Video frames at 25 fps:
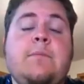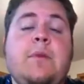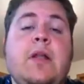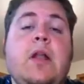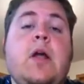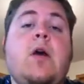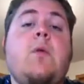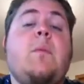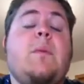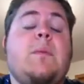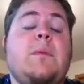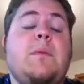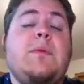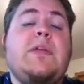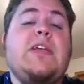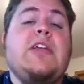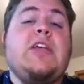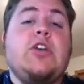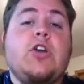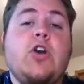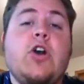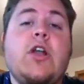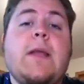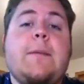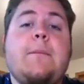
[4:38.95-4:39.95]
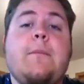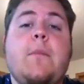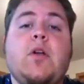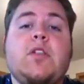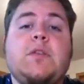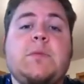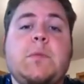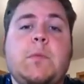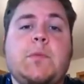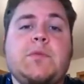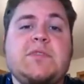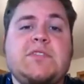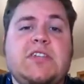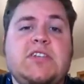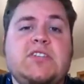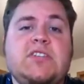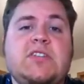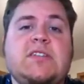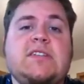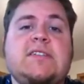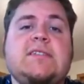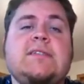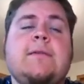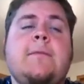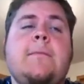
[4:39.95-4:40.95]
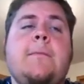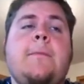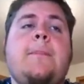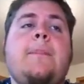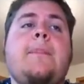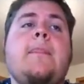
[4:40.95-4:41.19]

but being good at multiple positions,